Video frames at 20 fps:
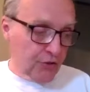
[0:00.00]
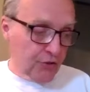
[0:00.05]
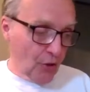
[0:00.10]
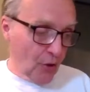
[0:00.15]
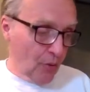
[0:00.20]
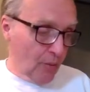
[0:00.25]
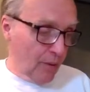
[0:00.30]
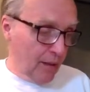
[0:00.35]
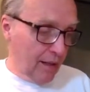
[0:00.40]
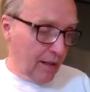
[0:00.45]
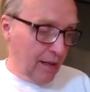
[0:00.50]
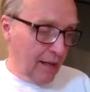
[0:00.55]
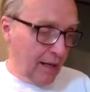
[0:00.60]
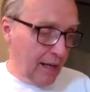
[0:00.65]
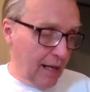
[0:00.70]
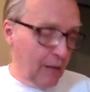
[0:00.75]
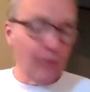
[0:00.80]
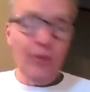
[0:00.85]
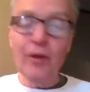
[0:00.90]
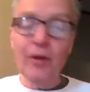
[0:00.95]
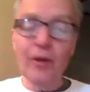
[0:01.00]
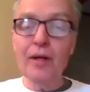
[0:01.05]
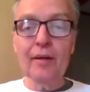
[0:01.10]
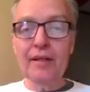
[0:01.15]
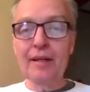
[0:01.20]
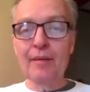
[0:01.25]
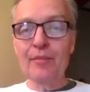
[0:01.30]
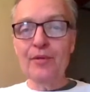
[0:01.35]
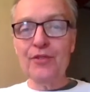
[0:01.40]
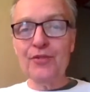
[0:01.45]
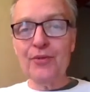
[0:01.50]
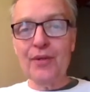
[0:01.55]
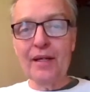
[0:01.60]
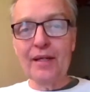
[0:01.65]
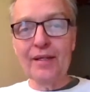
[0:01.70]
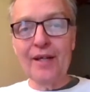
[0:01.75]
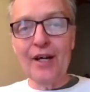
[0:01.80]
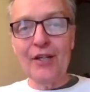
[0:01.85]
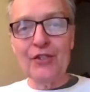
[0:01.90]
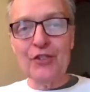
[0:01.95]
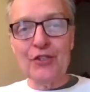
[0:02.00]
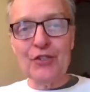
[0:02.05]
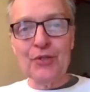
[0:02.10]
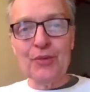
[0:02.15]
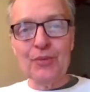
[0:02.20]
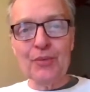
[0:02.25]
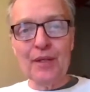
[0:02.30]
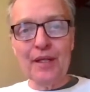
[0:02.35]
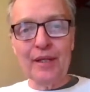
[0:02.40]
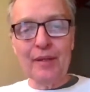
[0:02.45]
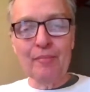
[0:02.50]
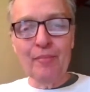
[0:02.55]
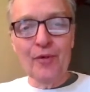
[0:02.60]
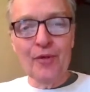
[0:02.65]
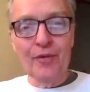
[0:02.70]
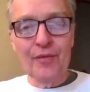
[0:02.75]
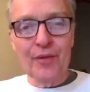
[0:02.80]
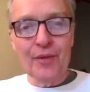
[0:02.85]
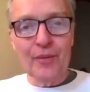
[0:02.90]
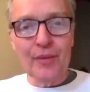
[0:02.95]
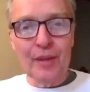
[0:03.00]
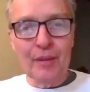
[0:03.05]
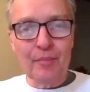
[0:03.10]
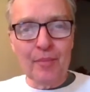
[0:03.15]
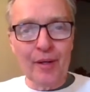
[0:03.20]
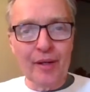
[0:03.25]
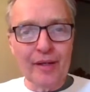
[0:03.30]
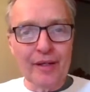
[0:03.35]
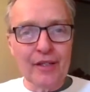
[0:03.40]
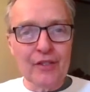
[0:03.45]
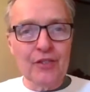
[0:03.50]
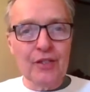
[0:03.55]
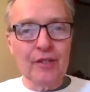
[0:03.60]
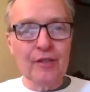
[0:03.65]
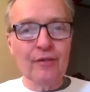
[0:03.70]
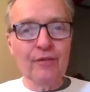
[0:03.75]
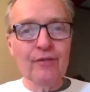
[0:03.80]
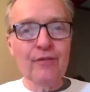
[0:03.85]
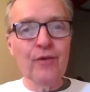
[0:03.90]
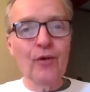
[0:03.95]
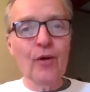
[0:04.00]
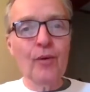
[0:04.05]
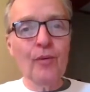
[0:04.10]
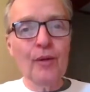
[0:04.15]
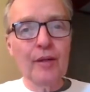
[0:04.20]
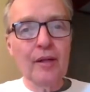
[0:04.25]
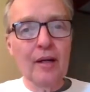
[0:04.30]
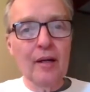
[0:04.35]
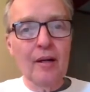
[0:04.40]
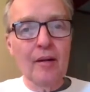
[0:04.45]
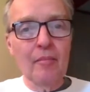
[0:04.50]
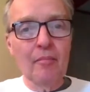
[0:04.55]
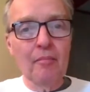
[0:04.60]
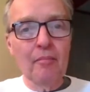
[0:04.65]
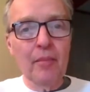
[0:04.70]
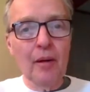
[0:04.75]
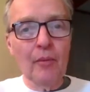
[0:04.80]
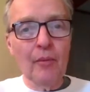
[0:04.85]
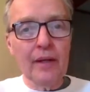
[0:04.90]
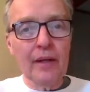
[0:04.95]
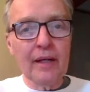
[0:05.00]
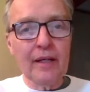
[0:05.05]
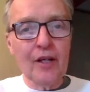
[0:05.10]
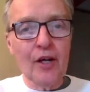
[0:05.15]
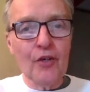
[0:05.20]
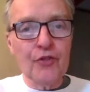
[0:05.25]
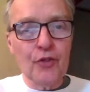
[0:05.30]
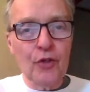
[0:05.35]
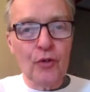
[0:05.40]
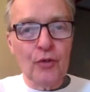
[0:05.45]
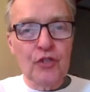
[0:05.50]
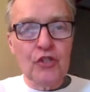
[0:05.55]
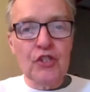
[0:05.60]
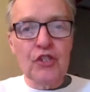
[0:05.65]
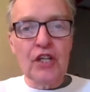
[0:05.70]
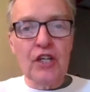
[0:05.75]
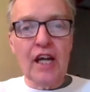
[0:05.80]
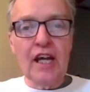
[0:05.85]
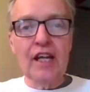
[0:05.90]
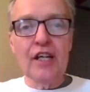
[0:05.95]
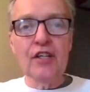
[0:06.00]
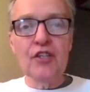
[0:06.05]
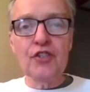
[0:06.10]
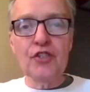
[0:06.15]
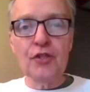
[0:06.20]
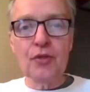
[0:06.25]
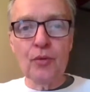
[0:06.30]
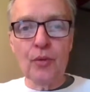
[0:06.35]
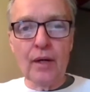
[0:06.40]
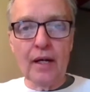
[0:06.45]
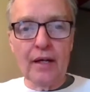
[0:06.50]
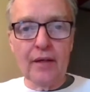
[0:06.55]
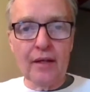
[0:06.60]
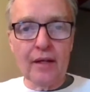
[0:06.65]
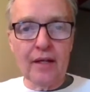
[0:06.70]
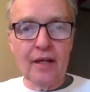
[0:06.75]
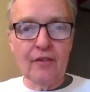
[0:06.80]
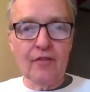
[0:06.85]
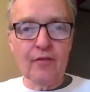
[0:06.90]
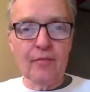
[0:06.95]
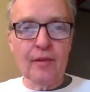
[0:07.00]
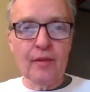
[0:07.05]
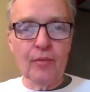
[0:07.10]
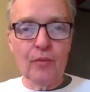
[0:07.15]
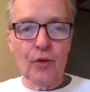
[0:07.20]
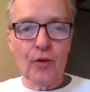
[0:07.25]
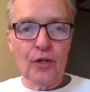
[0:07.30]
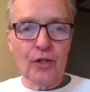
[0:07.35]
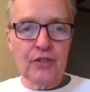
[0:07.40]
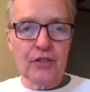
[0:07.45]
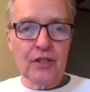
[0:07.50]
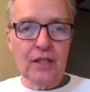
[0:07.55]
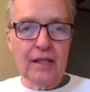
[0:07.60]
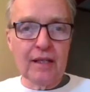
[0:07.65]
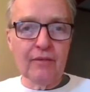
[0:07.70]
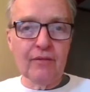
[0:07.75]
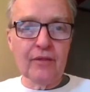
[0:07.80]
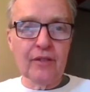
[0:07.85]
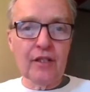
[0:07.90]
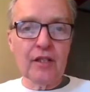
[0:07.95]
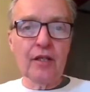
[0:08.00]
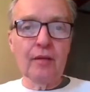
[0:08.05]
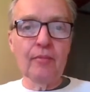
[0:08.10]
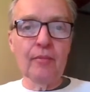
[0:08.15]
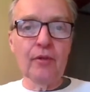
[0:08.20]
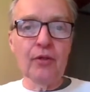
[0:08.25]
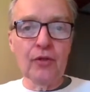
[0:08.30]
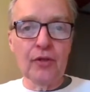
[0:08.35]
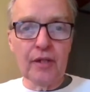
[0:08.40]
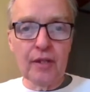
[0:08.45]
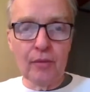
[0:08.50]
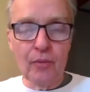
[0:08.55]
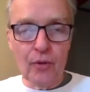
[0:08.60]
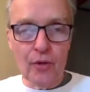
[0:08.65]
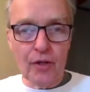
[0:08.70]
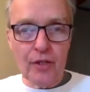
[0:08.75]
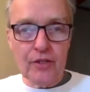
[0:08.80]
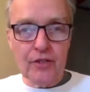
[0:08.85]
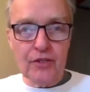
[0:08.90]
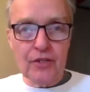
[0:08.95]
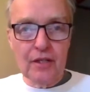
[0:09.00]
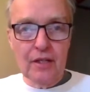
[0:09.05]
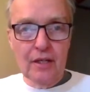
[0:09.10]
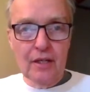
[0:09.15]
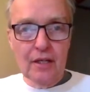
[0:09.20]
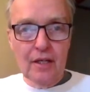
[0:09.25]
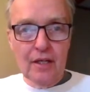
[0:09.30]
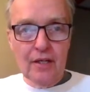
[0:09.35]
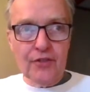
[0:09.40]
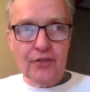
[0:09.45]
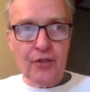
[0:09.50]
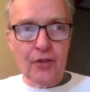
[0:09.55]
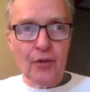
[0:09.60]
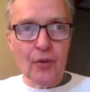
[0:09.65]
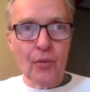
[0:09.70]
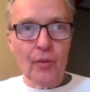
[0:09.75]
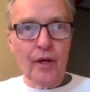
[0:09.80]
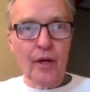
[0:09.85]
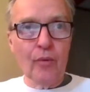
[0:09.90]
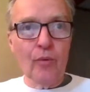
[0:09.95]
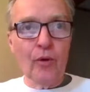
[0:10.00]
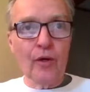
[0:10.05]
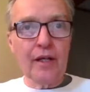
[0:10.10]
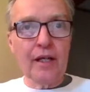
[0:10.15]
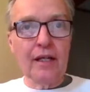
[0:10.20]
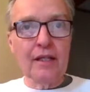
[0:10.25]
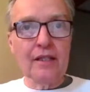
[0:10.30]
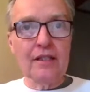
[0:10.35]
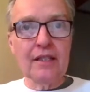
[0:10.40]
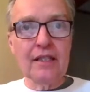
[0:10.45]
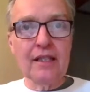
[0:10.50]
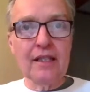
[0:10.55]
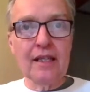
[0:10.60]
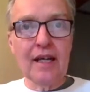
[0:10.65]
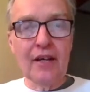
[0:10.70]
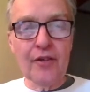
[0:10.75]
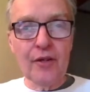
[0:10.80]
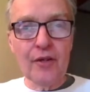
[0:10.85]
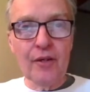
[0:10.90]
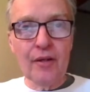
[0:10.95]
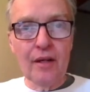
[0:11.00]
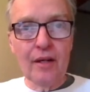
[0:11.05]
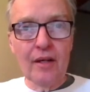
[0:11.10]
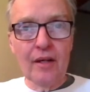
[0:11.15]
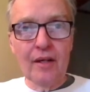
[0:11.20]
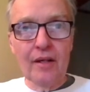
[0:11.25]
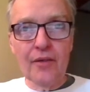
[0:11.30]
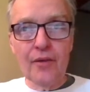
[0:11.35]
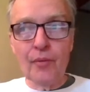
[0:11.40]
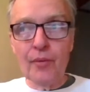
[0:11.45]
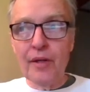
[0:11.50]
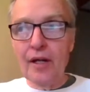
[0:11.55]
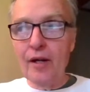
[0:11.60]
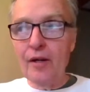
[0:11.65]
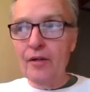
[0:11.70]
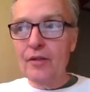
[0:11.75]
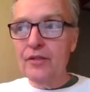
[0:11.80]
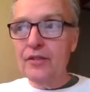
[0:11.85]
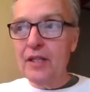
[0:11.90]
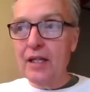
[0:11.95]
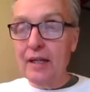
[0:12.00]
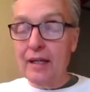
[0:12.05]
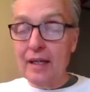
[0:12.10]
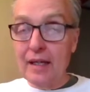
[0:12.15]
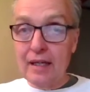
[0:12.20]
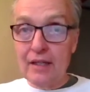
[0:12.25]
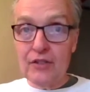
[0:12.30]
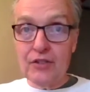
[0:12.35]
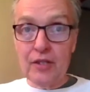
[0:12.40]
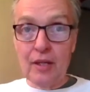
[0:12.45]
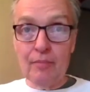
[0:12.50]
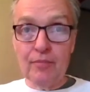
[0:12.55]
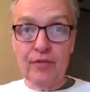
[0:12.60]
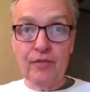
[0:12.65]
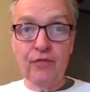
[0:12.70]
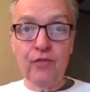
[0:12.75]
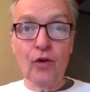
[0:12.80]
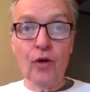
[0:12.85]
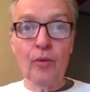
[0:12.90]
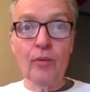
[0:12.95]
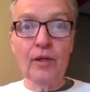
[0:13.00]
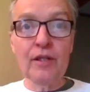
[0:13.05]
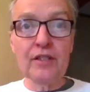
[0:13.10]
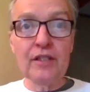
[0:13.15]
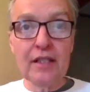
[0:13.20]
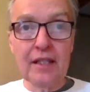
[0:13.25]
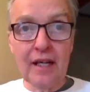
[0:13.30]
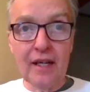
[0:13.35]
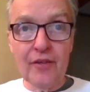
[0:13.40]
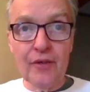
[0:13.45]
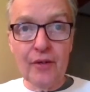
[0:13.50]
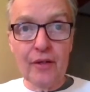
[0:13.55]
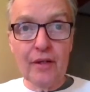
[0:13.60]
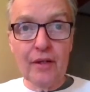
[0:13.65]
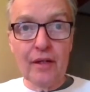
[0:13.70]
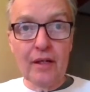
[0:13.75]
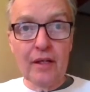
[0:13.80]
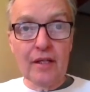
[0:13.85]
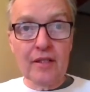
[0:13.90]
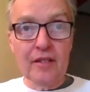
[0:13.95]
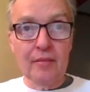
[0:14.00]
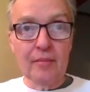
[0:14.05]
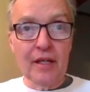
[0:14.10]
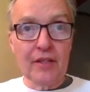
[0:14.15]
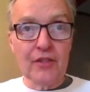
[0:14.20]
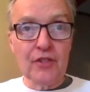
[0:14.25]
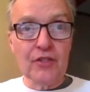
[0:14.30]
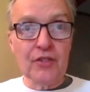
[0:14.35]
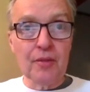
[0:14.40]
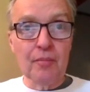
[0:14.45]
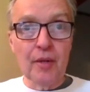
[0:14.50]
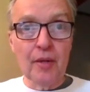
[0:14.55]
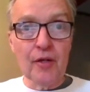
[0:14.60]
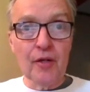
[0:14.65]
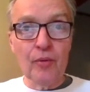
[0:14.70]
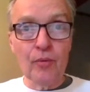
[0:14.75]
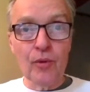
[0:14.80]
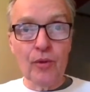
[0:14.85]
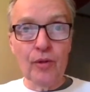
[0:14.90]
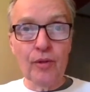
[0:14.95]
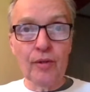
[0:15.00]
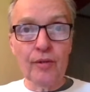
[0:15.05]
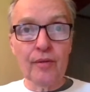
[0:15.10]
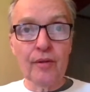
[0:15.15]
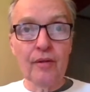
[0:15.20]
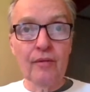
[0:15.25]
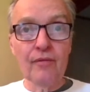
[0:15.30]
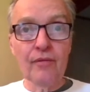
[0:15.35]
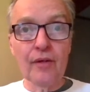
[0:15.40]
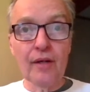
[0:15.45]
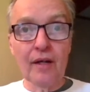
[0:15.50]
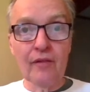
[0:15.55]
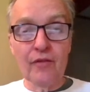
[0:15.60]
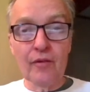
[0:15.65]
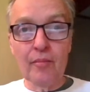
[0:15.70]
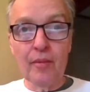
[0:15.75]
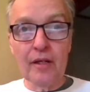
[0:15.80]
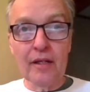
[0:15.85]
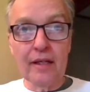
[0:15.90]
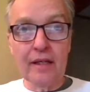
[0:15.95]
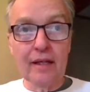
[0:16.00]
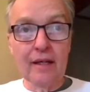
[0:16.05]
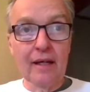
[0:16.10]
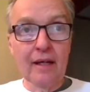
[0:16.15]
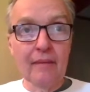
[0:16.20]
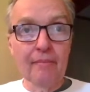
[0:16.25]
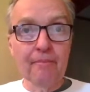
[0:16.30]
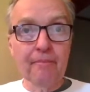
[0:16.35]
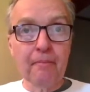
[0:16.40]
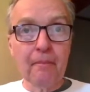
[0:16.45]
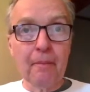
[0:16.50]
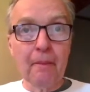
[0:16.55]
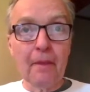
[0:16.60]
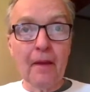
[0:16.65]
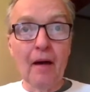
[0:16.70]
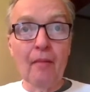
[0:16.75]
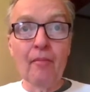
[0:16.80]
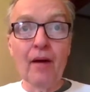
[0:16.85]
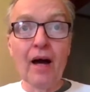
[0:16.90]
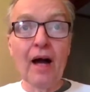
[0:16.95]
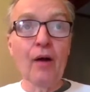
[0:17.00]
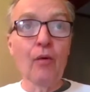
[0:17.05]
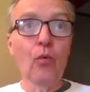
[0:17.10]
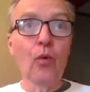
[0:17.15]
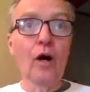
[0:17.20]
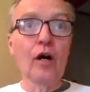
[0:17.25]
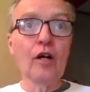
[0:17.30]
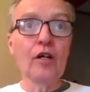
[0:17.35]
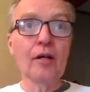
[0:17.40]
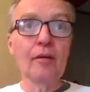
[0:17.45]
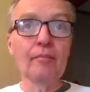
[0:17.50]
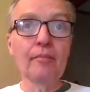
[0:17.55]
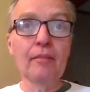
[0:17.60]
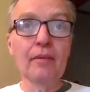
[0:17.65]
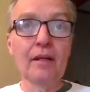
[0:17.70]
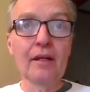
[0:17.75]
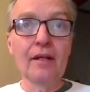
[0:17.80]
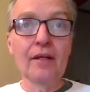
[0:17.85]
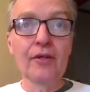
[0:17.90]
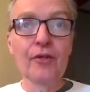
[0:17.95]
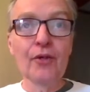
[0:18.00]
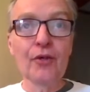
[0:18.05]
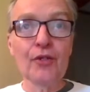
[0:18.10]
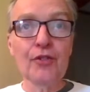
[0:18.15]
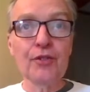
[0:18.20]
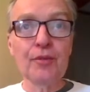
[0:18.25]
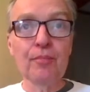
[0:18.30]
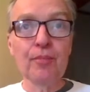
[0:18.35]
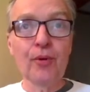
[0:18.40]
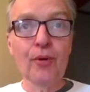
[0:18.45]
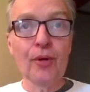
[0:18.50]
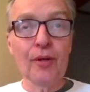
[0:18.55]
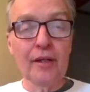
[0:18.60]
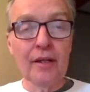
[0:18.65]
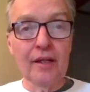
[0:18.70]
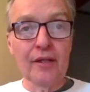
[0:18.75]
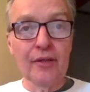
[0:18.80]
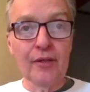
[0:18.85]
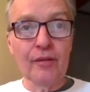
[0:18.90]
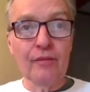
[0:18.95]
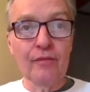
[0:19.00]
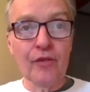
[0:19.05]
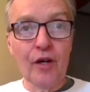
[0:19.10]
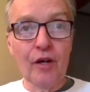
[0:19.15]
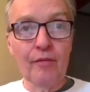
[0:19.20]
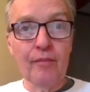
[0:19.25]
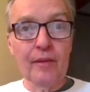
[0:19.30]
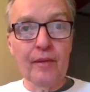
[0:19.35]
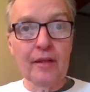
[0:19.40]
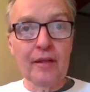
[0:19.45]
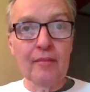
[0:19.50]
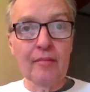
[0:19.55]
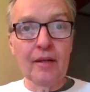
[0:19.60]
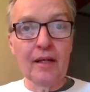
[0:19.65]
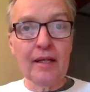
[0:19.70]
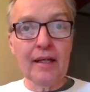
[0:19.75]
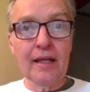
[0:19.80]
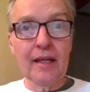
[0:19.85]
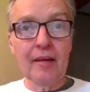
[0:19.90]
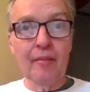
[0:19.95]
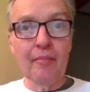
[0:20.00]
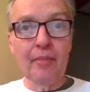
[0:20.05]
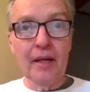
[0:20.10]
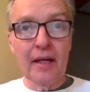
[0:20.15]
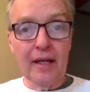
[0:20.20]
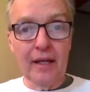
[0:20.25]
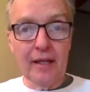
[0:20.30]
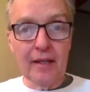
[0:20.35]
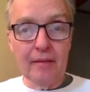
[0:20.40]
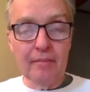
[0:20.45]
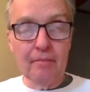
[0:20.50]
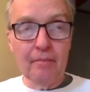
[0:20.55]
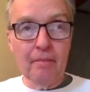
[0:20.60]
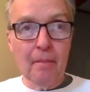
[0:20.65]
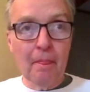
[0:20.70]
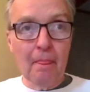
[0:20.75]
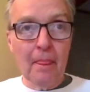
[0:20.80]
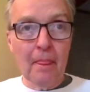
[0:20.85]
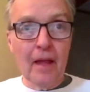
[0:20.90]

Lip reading: So I want to demonstrate not just that we can move the Green Party agenda forward, but we can also change the way that government works and even the community works so that we are working together, that we are taking steps forward together to make this a better world for everybody. I welcome your support and your involvement in my campaign.